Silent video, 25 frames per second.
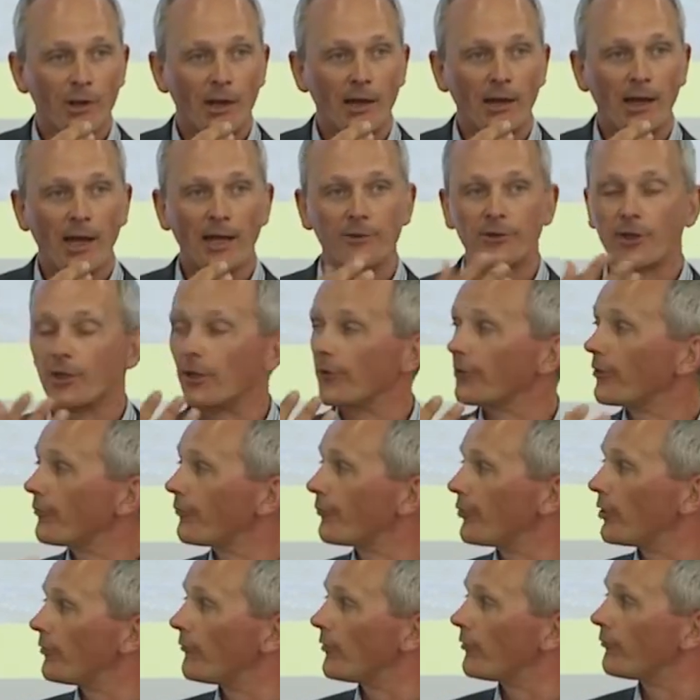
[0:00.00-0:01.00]
an article in the
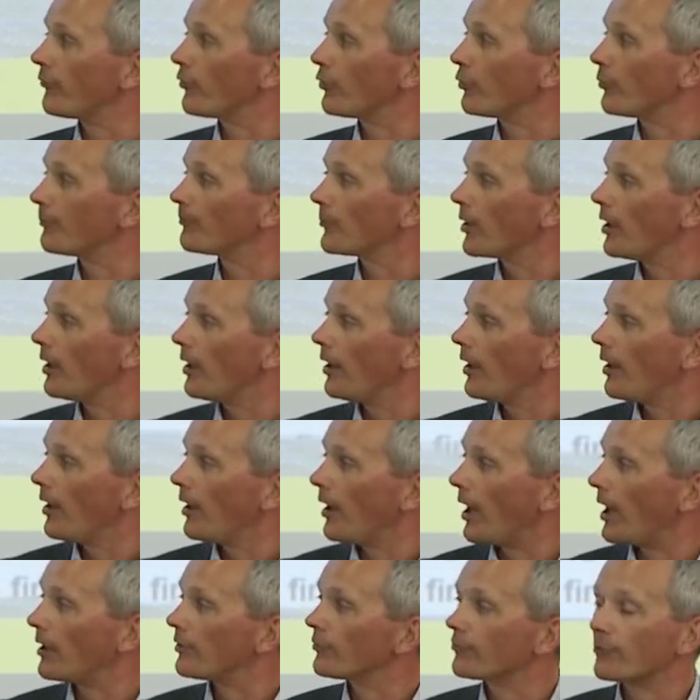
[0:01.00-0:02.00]
Fin Review.
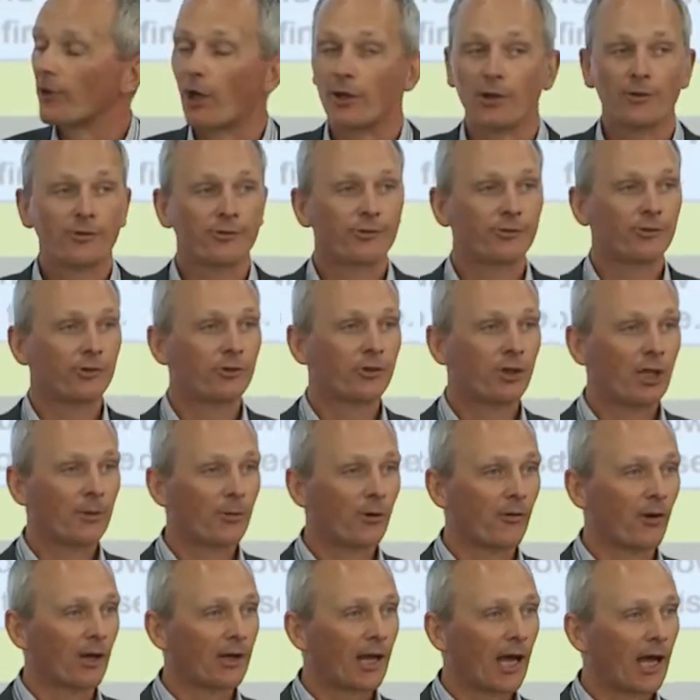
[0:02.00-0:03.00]
And so this is a
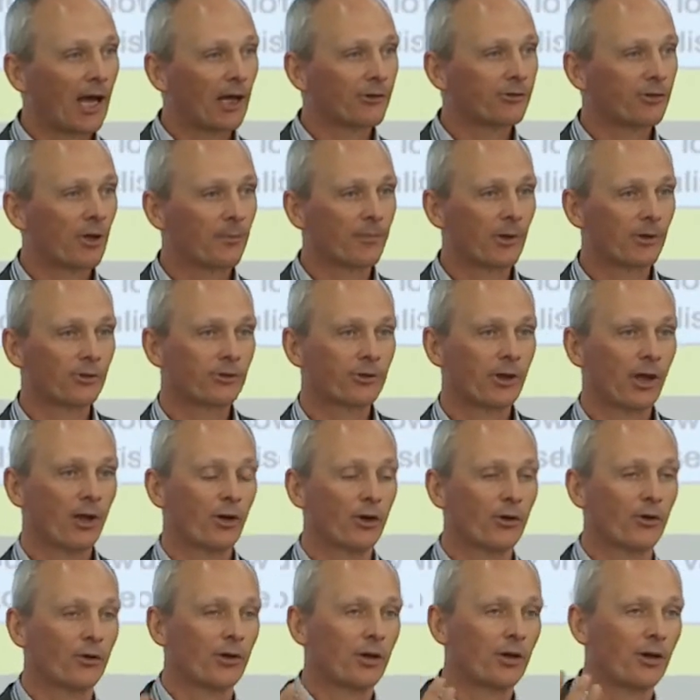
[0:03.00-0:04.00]
team around Asa,
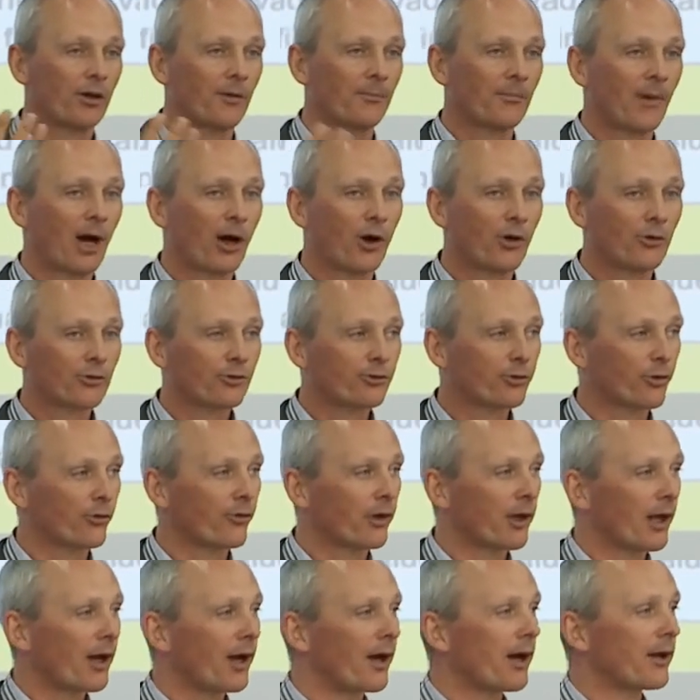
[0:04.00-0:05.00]
Marcello, uh, Moe,
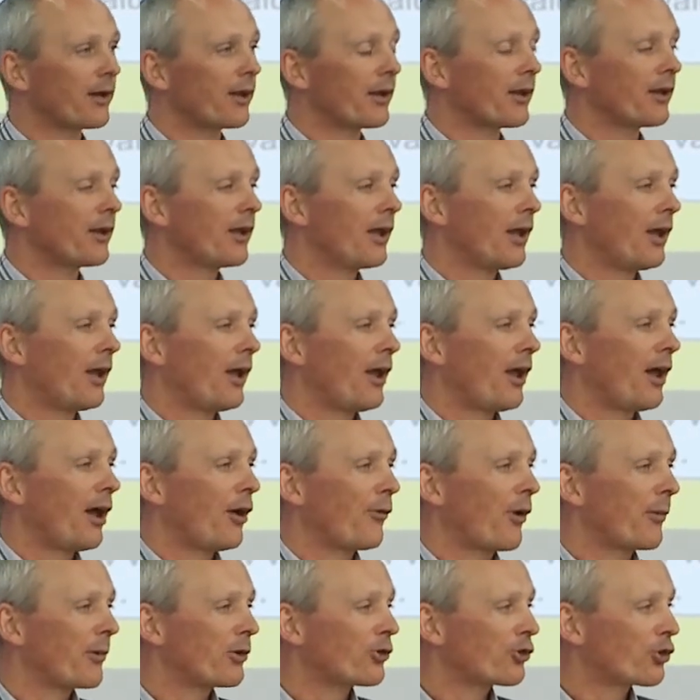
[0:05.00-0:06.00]
Suriadi,
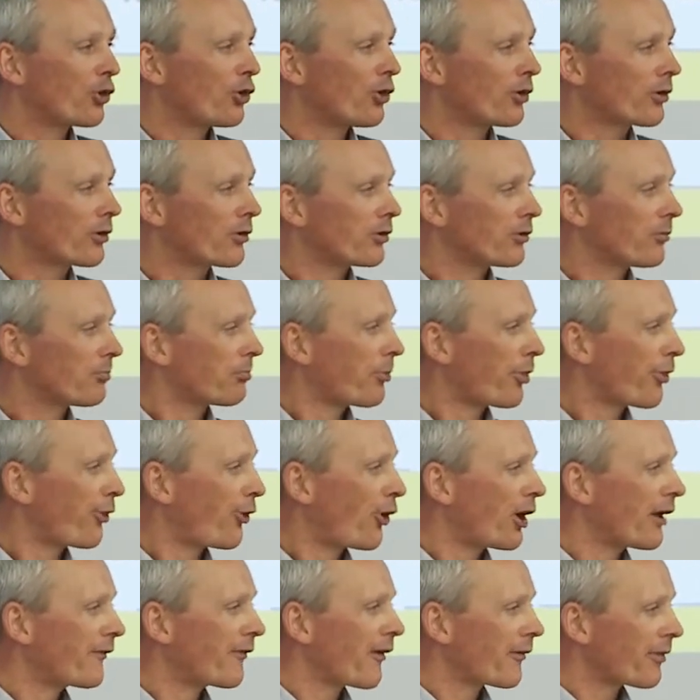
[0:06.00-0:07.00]
where we took
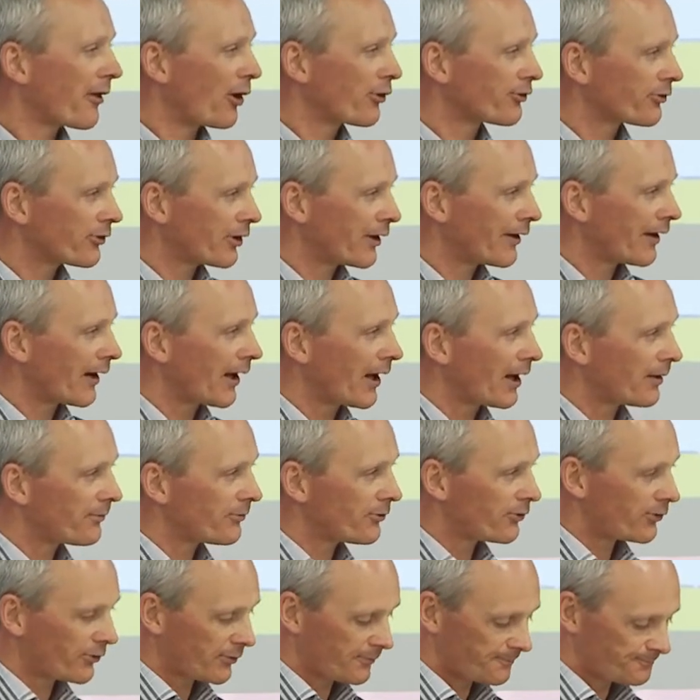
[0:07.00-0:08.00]
35,000
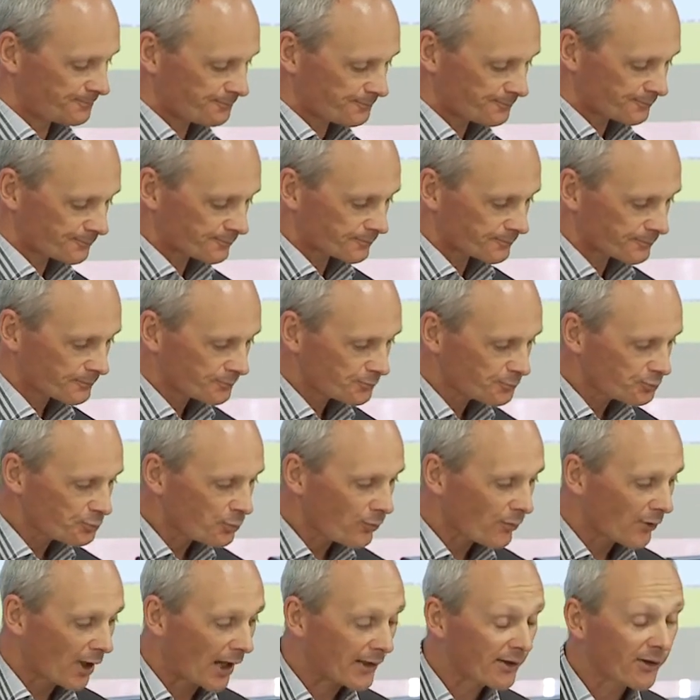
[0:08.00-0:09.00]
claims,
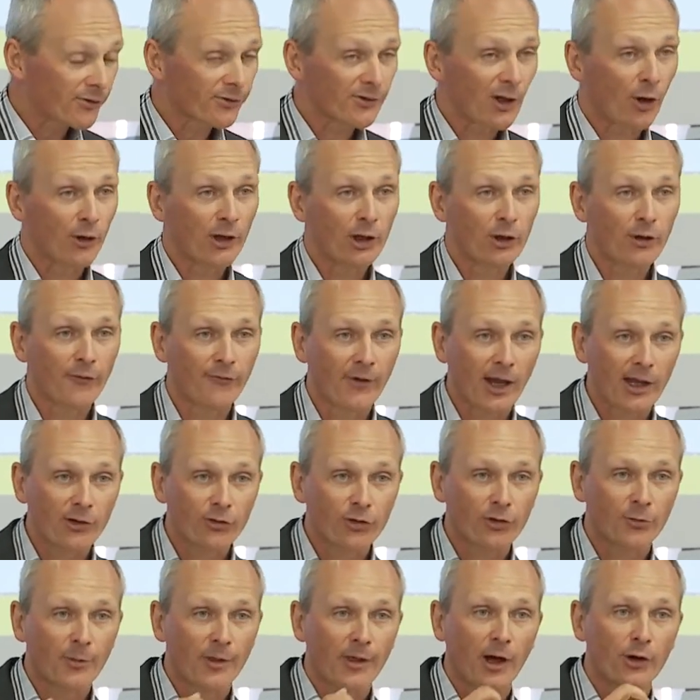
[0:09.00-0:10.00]
and it's now
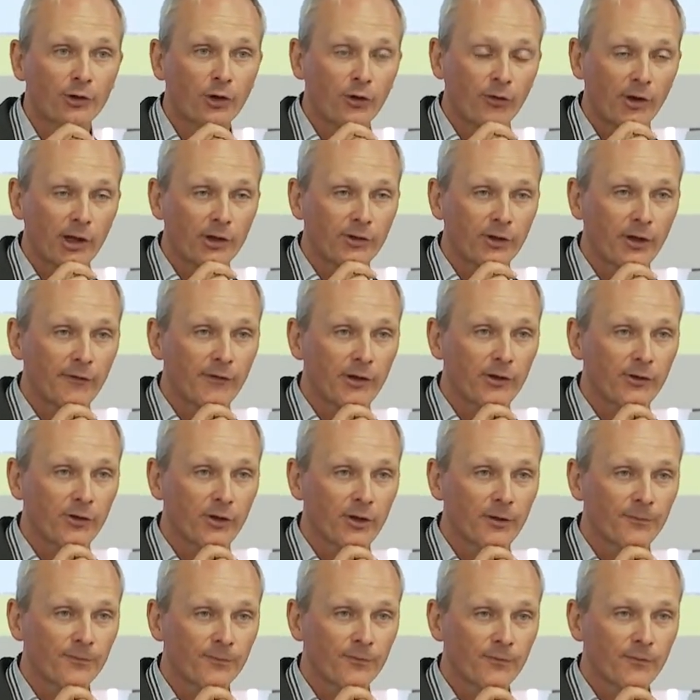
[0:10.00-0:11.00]
innovation without
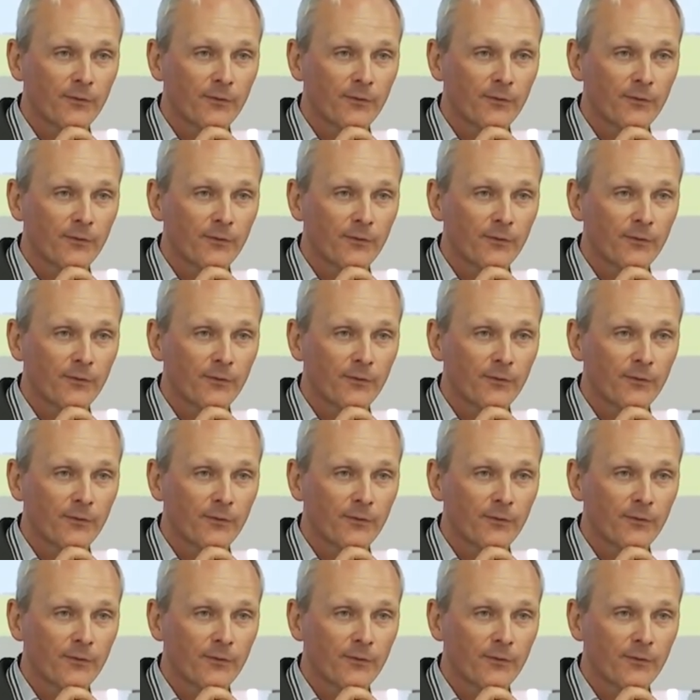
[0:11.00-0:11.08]
creativity.